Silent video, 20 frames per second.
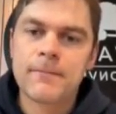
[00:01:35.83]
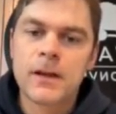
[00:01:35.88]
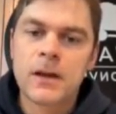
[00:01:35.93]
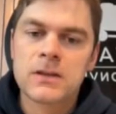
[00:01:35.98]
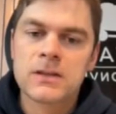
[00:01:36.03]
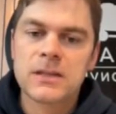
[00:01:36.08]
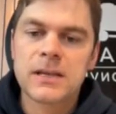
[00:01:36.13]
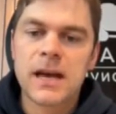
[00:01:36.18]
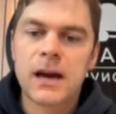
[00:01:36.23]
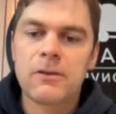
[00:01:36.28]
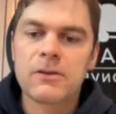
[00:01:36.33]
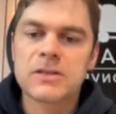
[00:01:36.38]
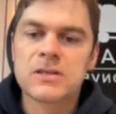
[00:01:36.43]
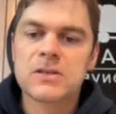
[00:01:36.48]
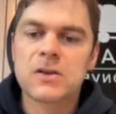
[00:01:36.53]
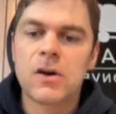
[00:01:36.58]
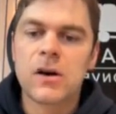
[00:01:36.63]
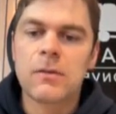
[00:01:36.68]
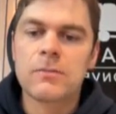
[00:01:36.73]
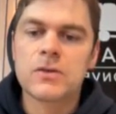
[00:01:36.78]
So now it's
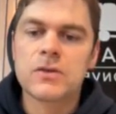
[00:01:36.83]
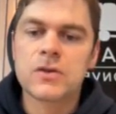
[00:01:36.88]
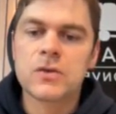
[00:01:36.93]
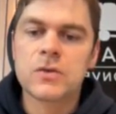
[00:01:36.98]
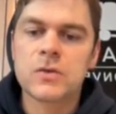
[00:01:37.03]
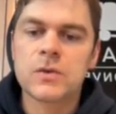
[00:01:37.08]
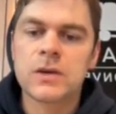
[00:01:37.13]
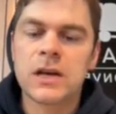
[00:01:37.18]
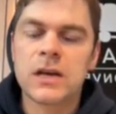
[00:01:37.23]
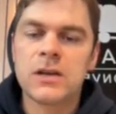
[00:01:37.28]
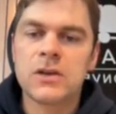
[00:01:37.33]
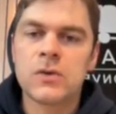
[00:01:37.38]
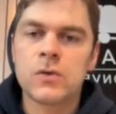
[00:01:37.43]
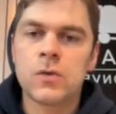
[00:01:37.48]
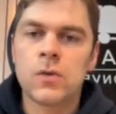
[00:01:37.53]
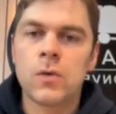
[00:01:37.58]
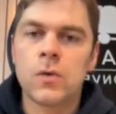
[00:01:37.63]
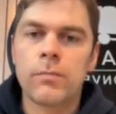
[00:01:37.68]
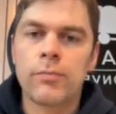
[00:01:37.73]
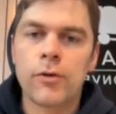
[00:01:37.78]
time to get
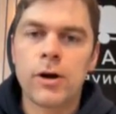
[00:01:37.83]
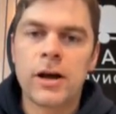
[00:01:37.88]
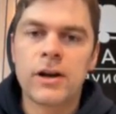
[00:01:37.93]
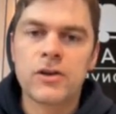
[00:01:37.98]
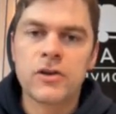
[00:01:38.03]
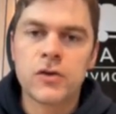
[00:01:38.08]
your brand